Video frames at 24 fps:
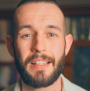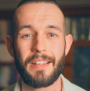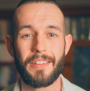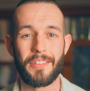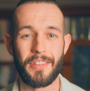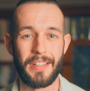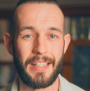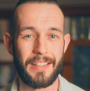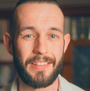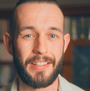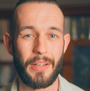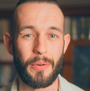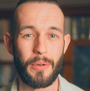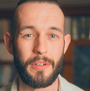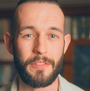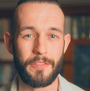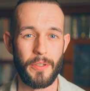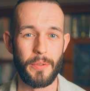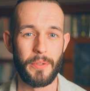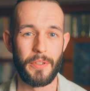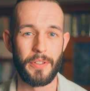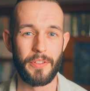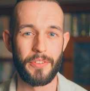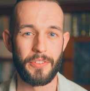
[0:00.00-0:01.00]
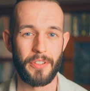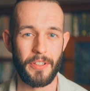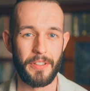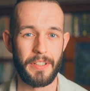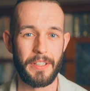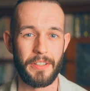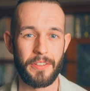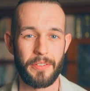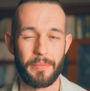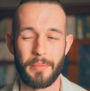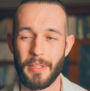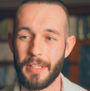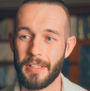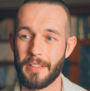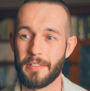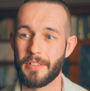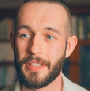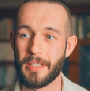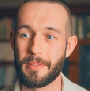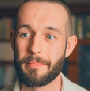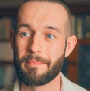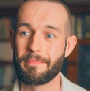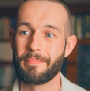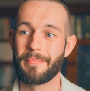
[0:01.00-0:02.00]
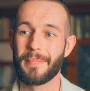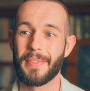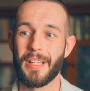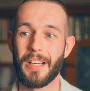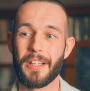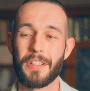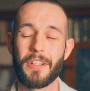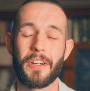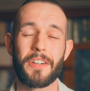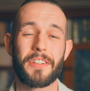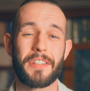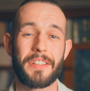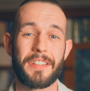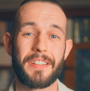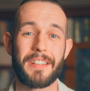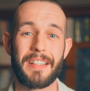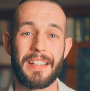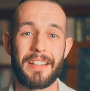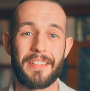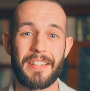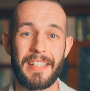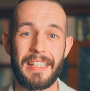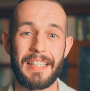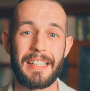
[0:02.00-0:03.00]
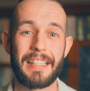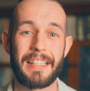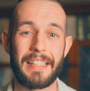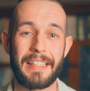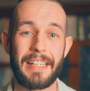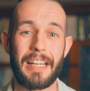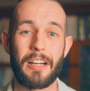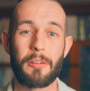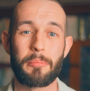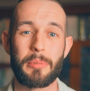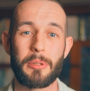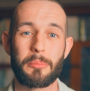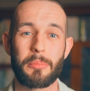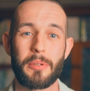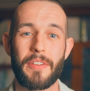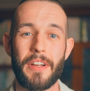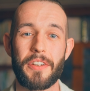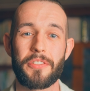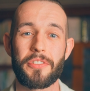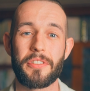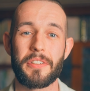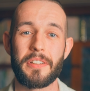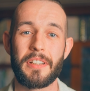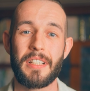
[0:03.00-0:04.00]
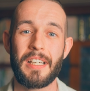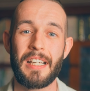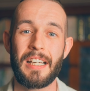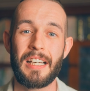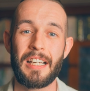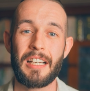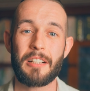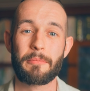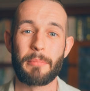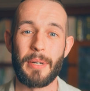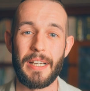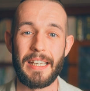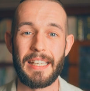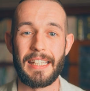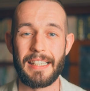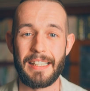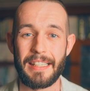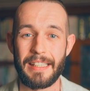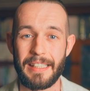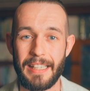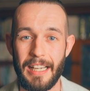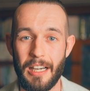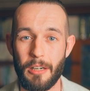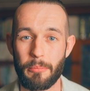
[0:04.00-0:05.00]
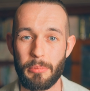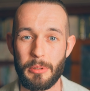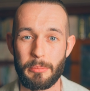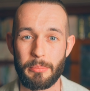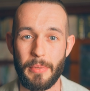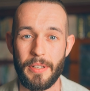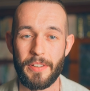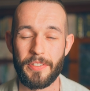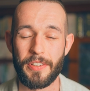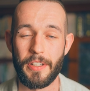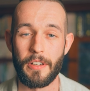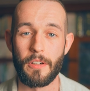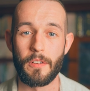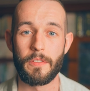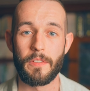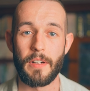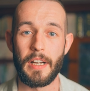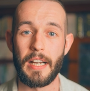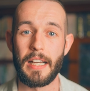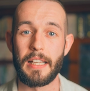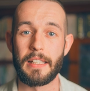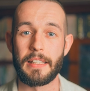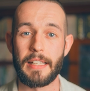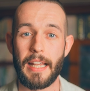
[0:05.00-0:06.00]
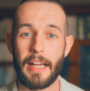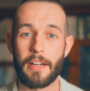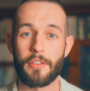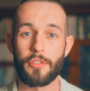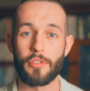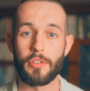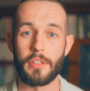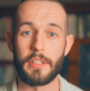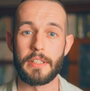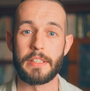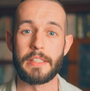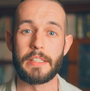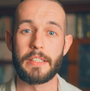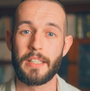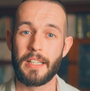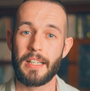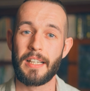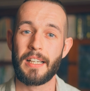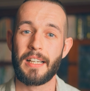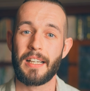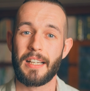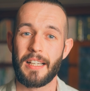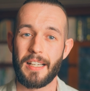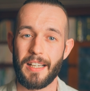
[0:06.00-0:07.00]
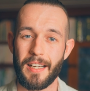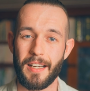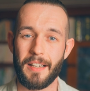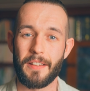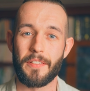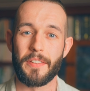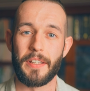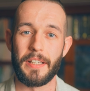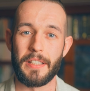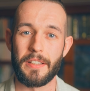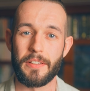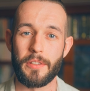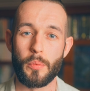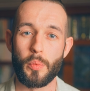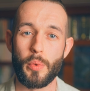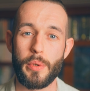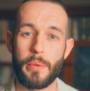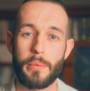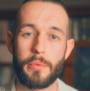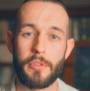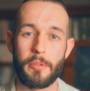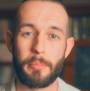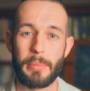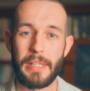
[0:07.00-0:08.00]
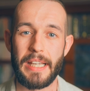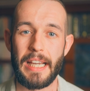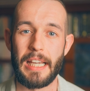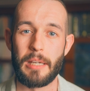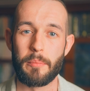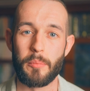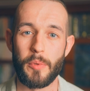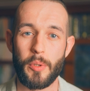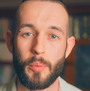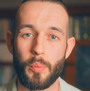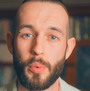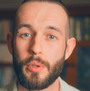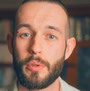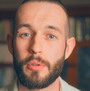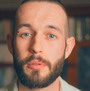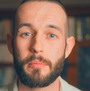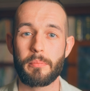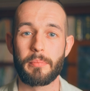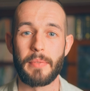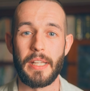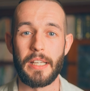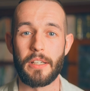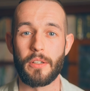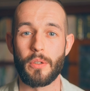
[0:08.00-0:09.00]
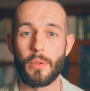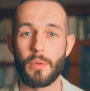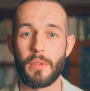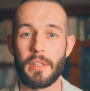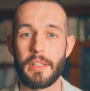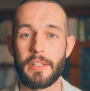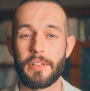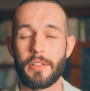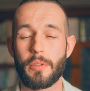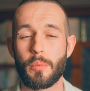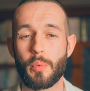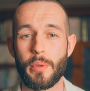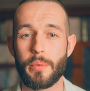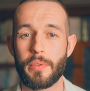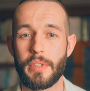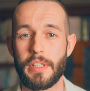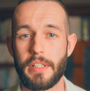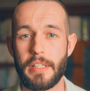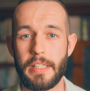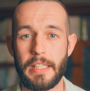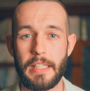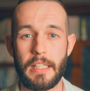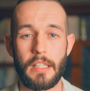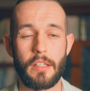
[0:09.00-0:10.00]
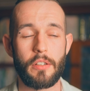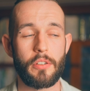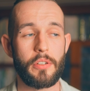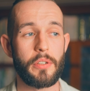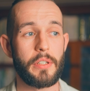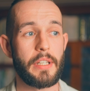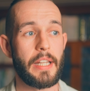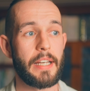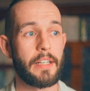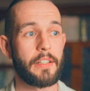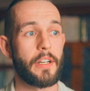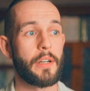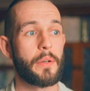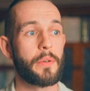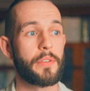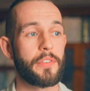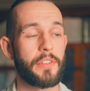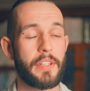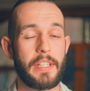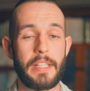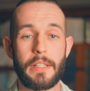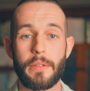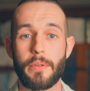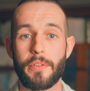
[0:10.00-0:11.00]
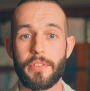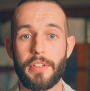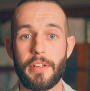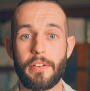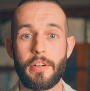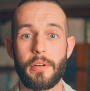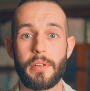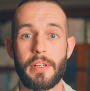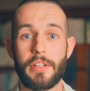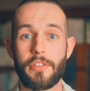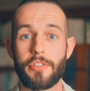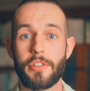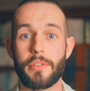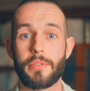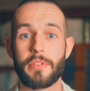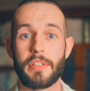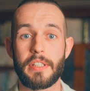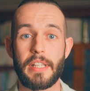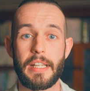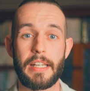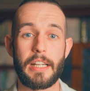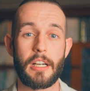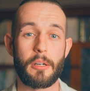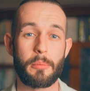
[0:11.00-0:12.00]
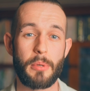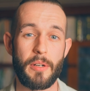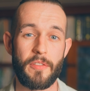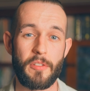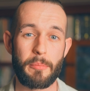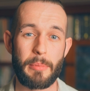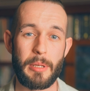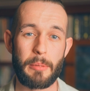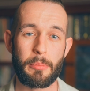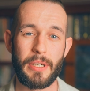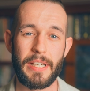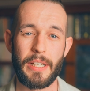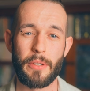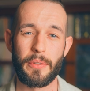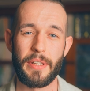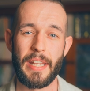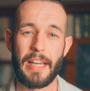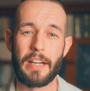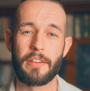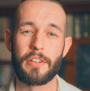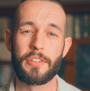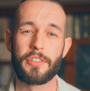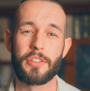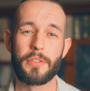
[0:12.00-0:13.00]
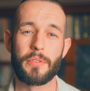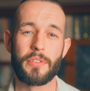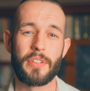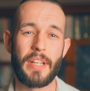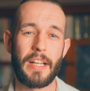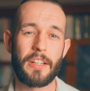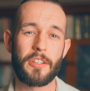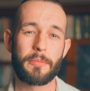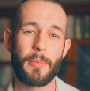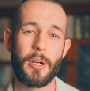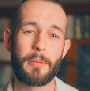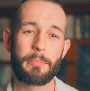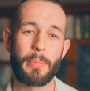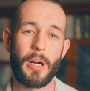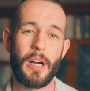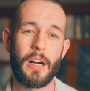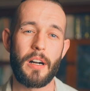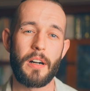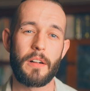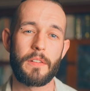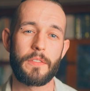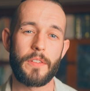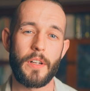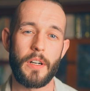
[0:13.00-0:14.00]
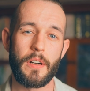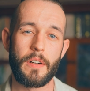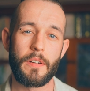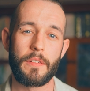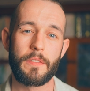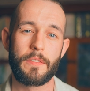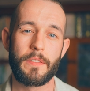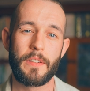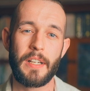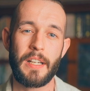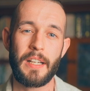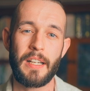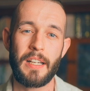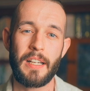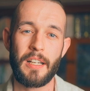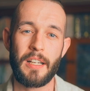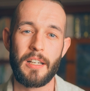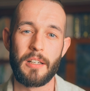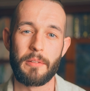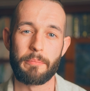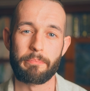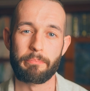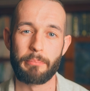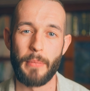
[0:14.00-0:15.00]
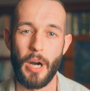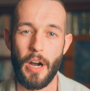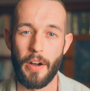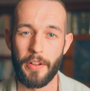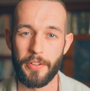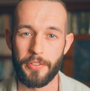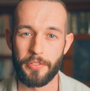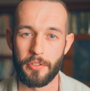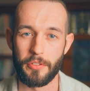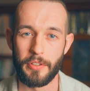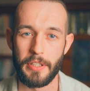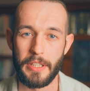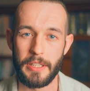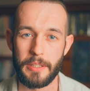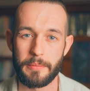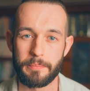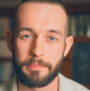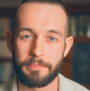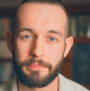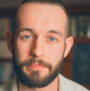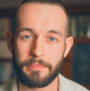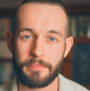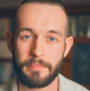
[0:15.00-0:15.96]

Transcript: So that's how I focused on it. I've um, I got into this healing and helping profession by healing and helping myself, and naturally, I think the wound became the womb. They call it the wounded healer, who then goes and heals their own issue to then help other people heal their issues. That's my path of mastery.